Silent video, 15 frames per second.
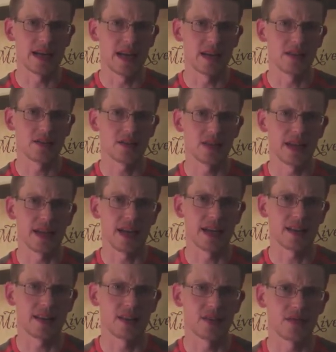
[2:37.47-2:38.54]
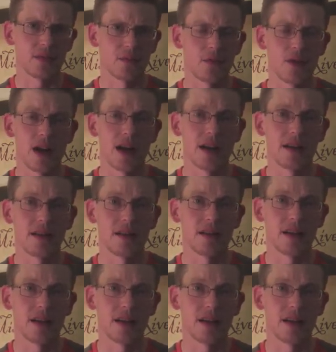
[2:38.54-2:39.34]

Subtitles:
I got this from Ron